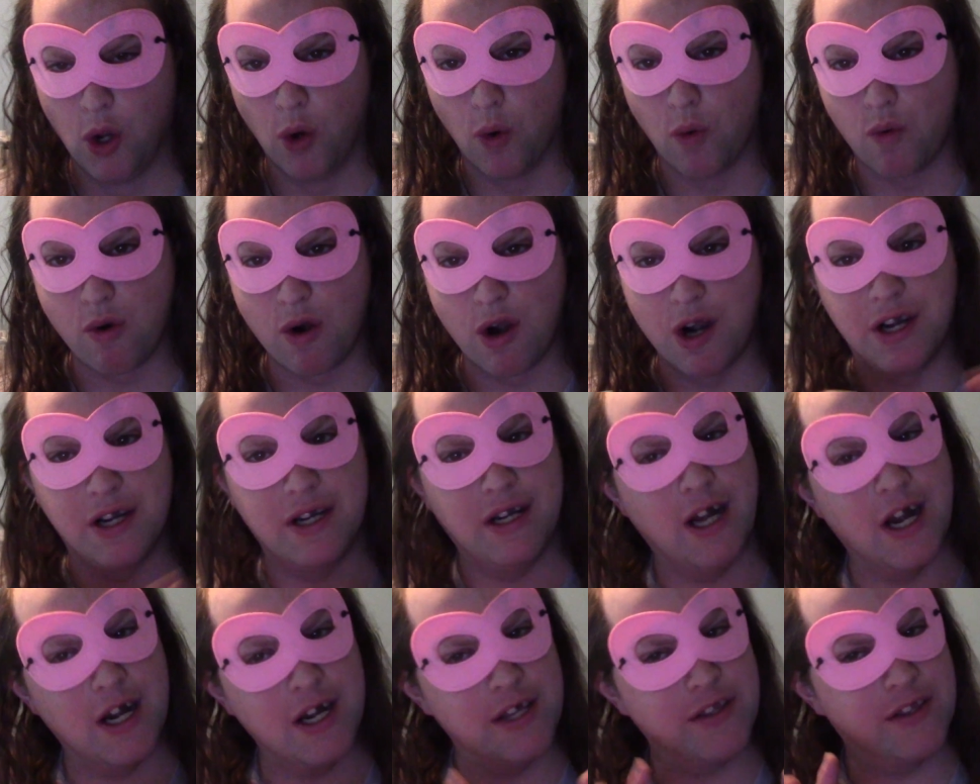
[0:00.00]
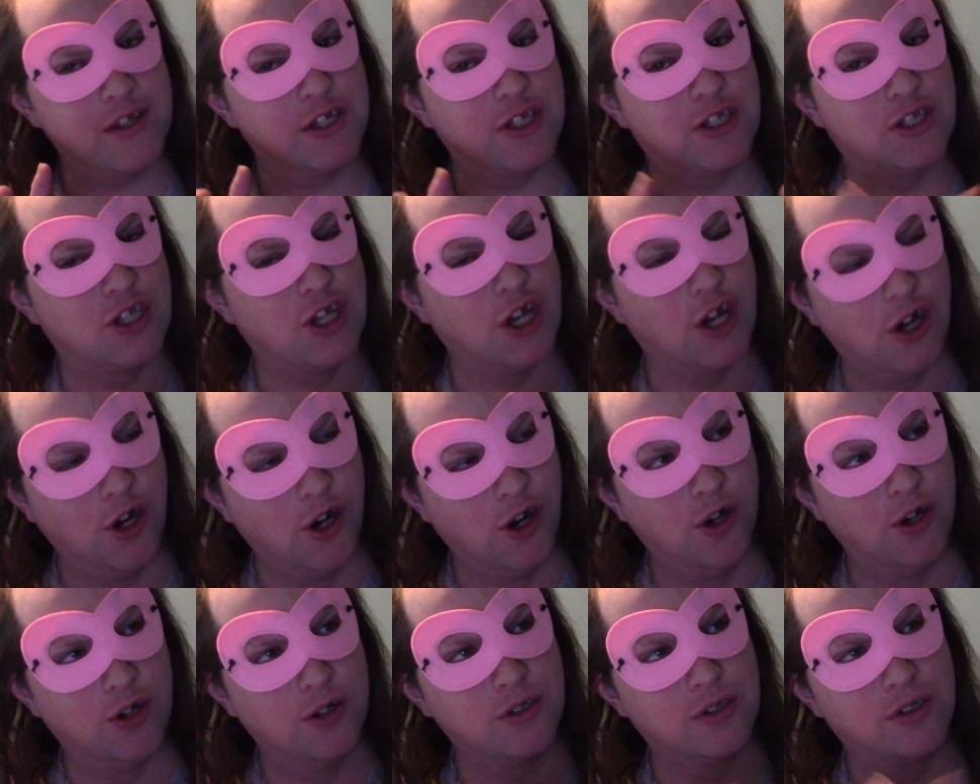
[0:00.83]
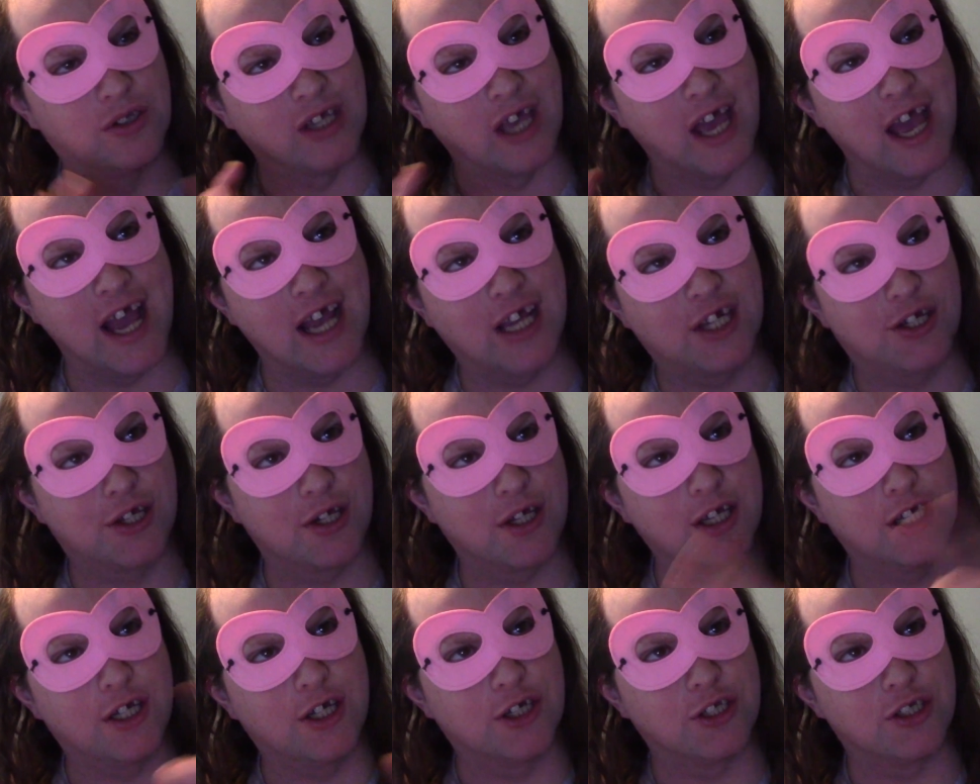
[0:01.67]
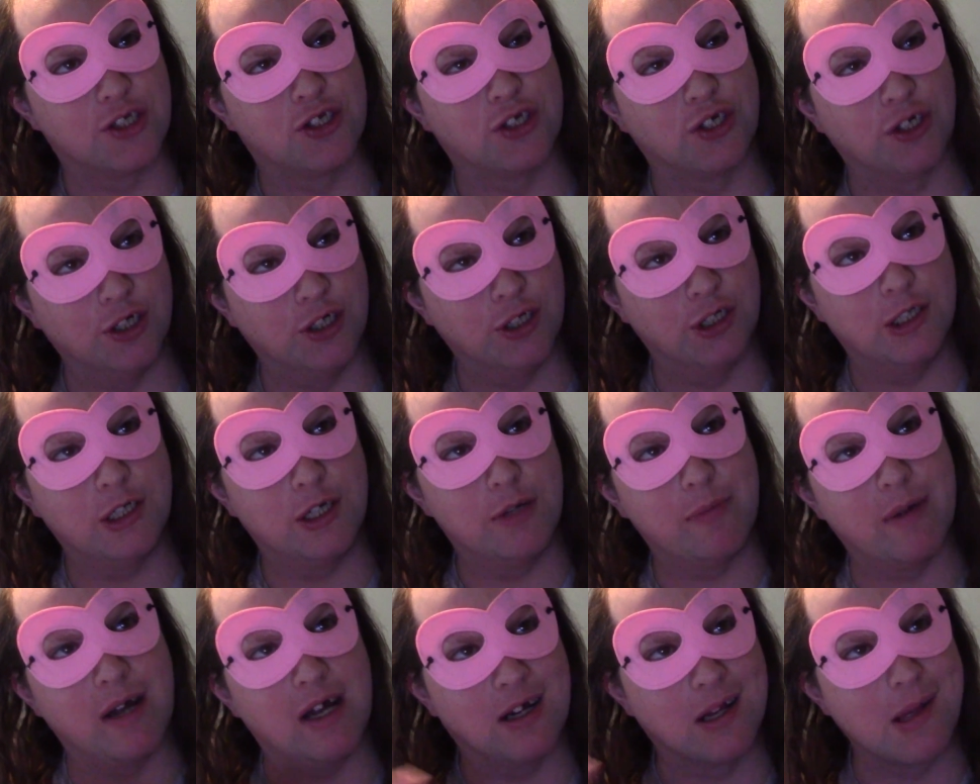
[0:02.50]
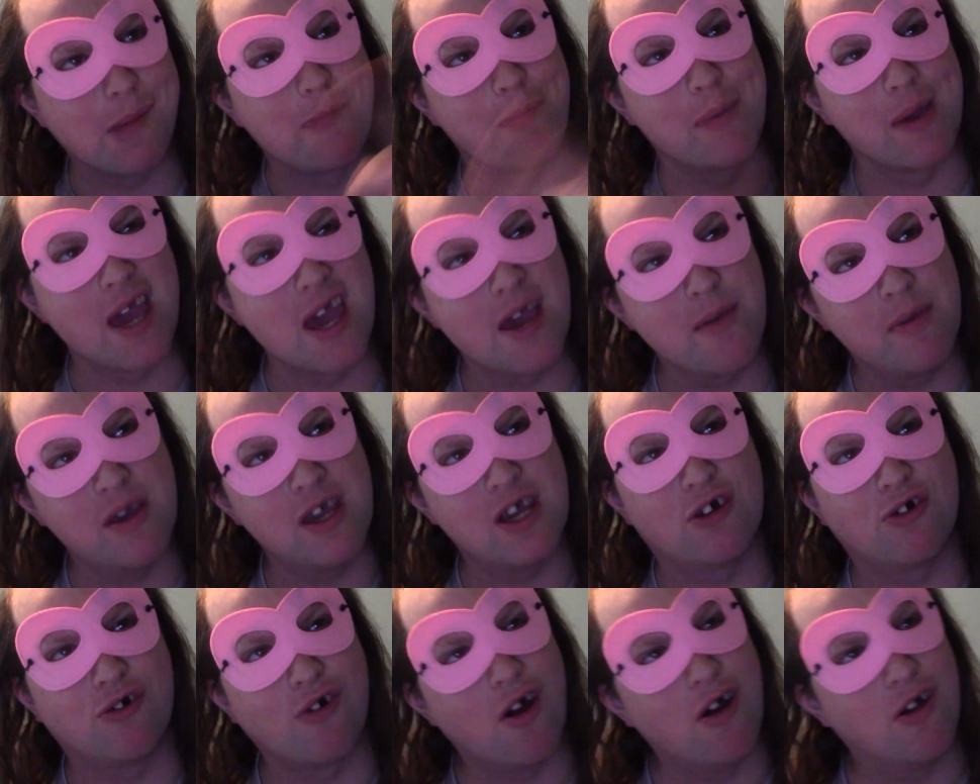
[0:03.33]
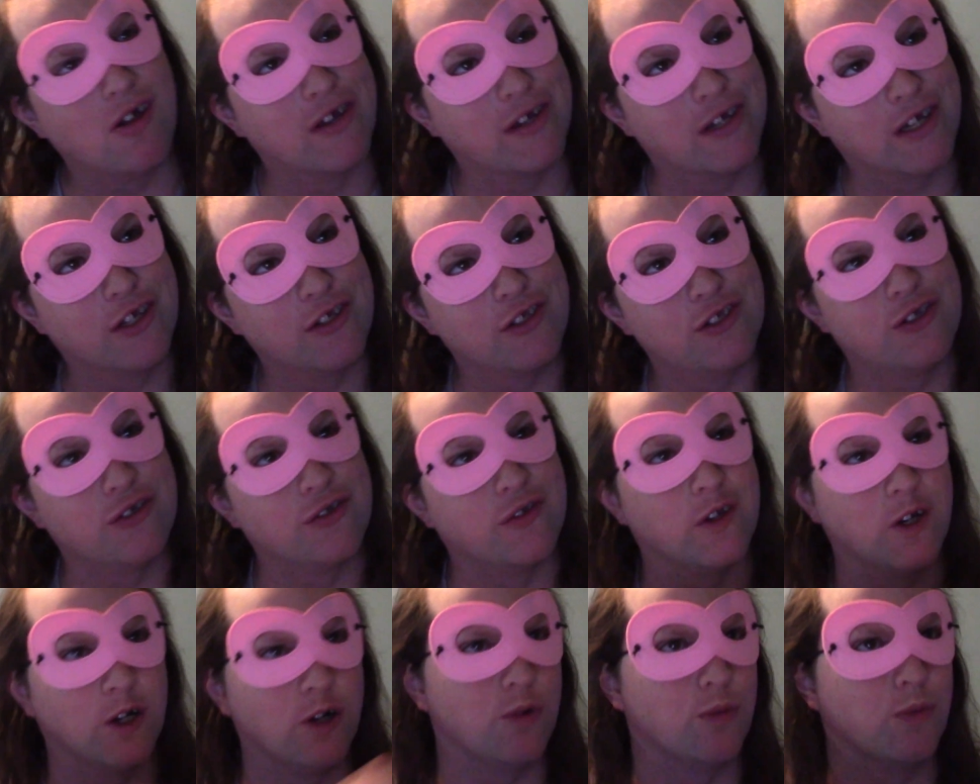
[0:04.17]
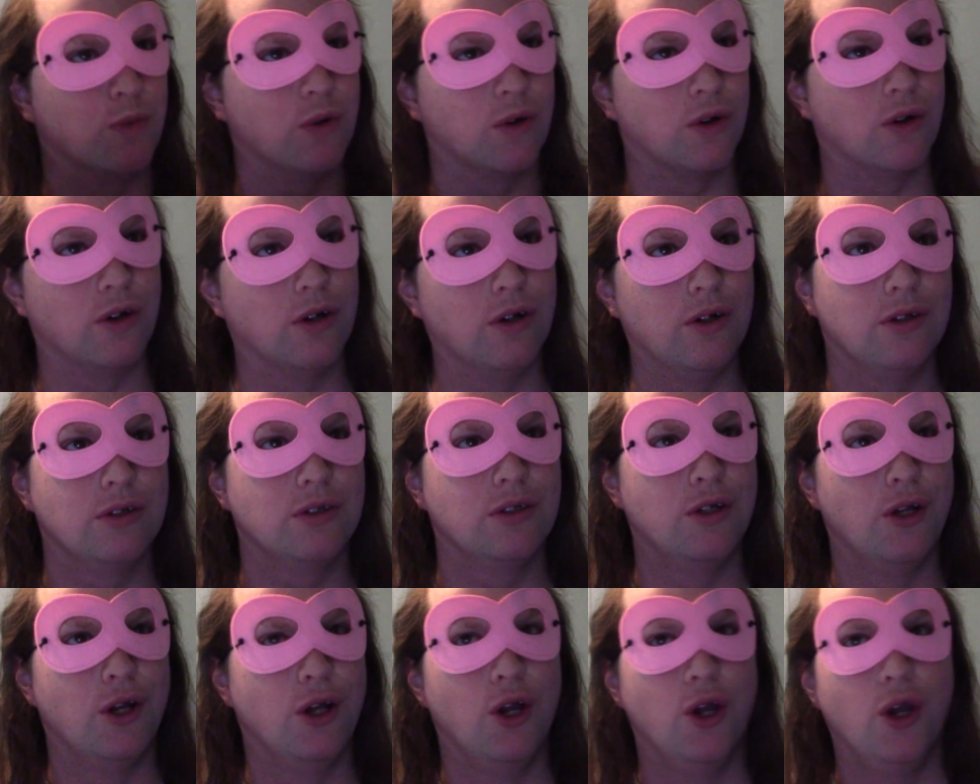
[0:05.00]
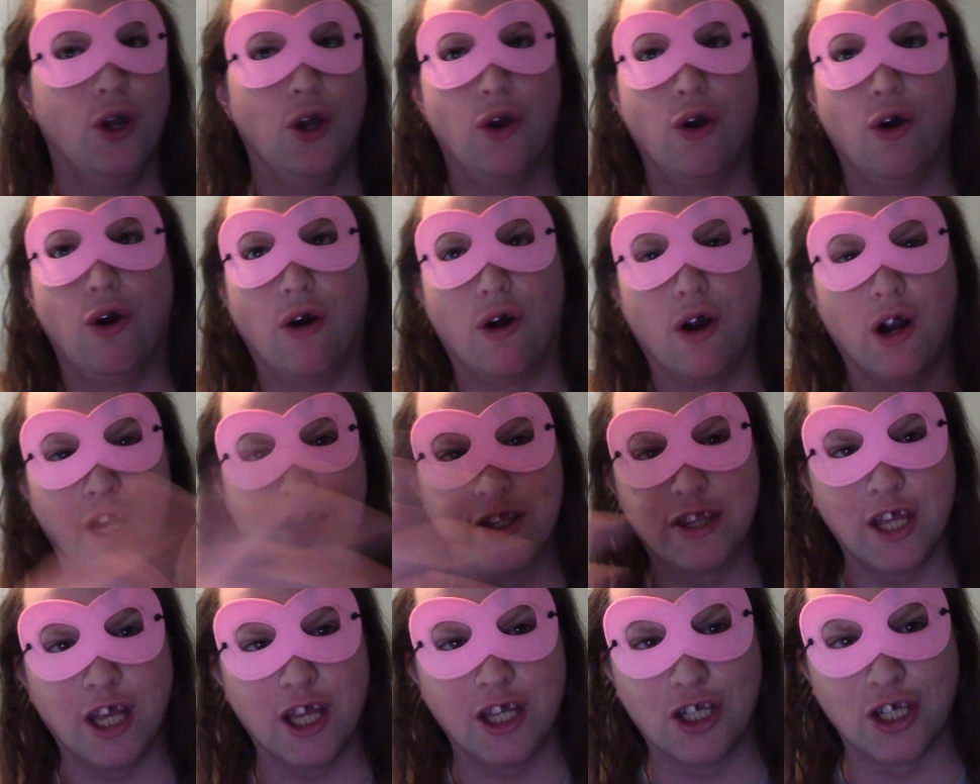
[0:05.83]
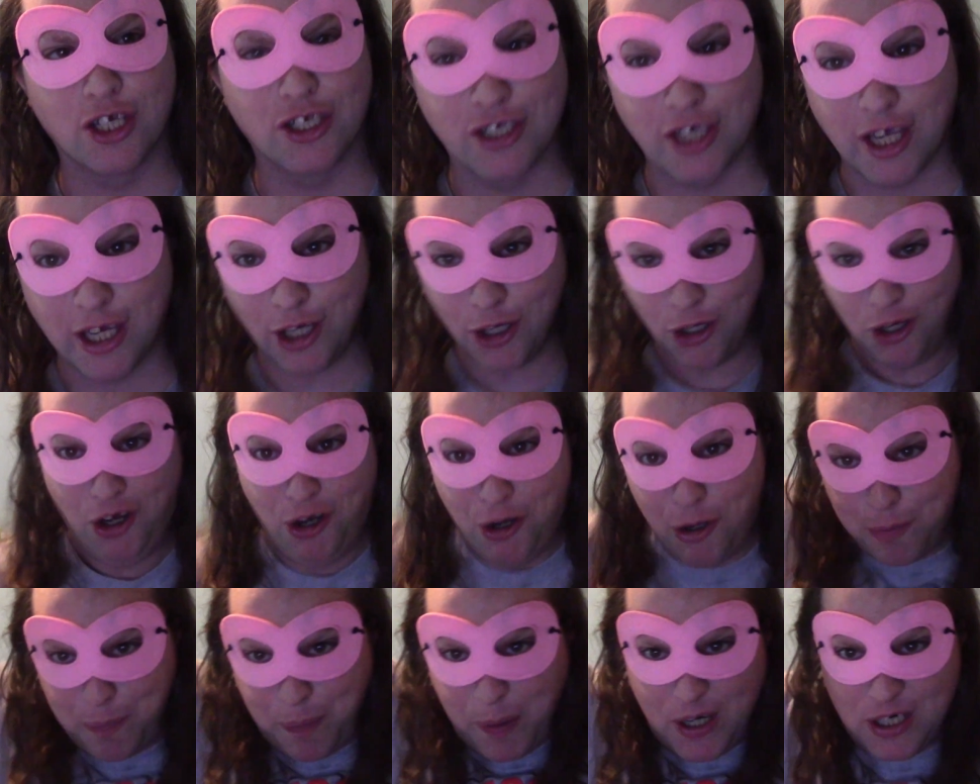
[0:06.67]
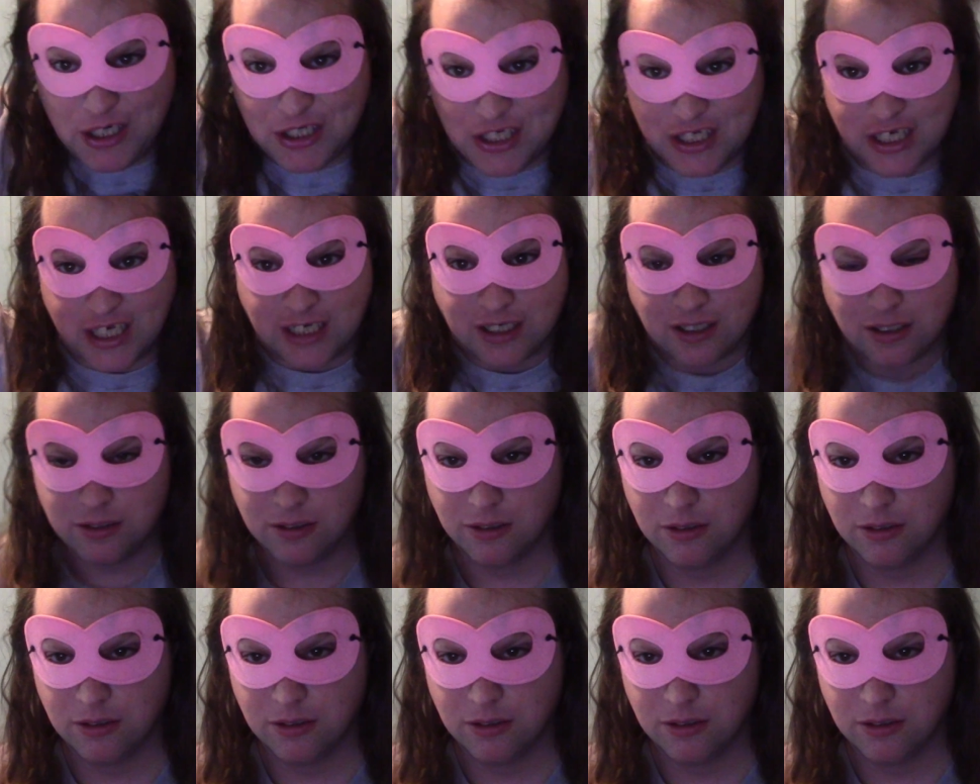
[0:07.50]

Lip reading: Were none of the Toads actually concerned about a baby crawling into their world? Or are they just like, oh, person!